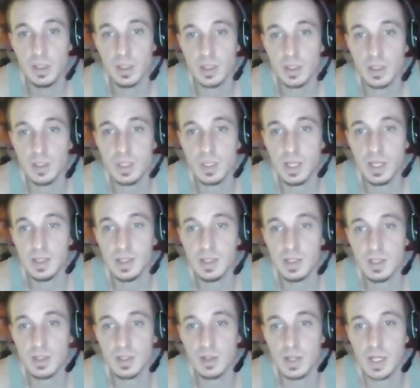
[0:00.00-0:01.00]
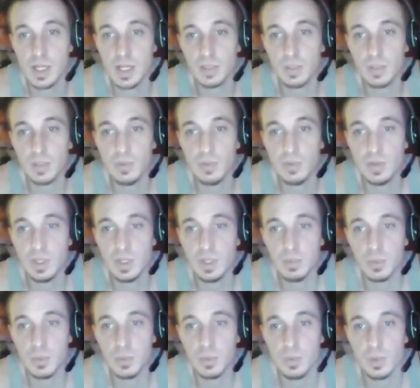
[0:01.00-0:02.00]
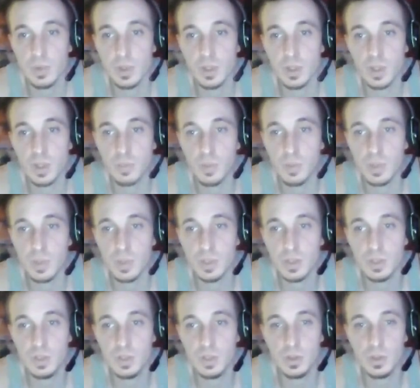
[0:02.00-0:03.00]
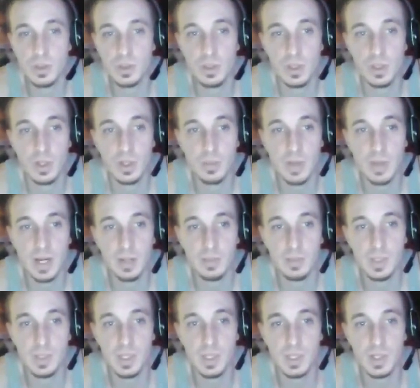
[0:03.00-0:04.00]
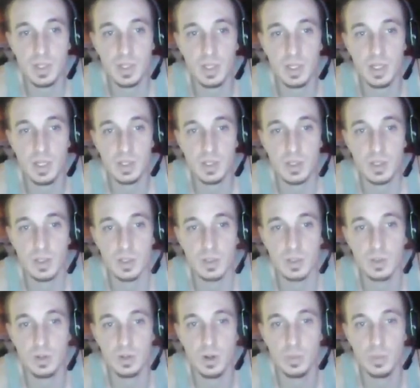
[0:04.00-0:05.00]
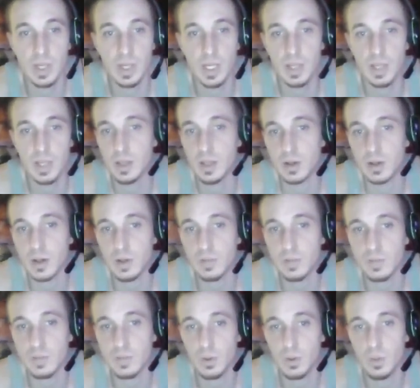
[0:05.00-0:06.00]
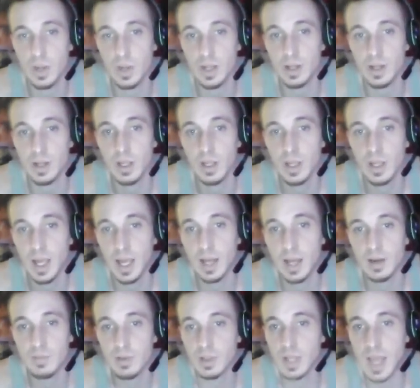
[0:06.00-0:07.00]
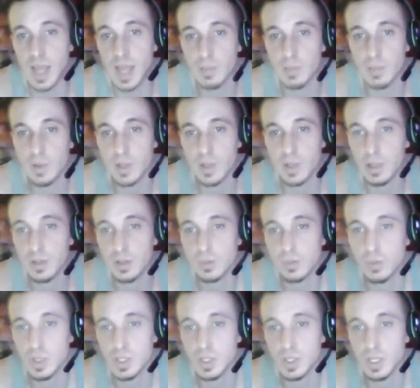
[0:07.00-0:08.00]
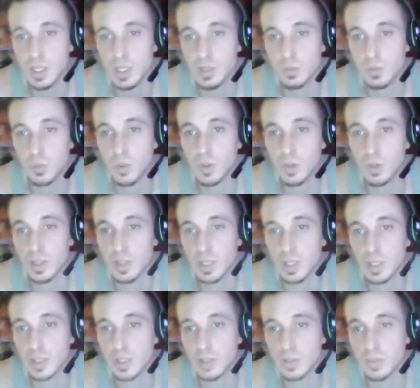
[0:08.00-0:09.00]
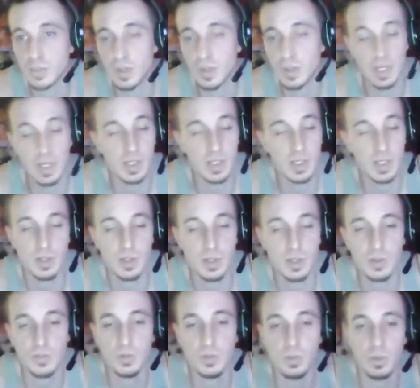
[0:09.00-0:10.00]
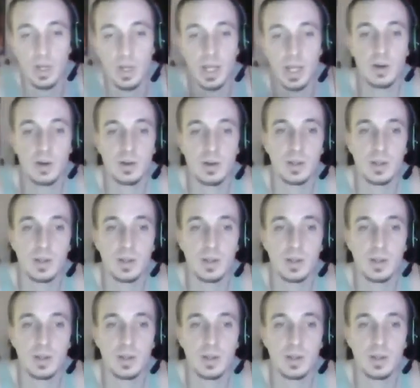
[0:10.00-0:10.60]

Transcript: And science is gradually moving upwards towards the Hermetic position, and it's groping in the dark for a way out of the labyrinth into which it has wandered into in its search for reality.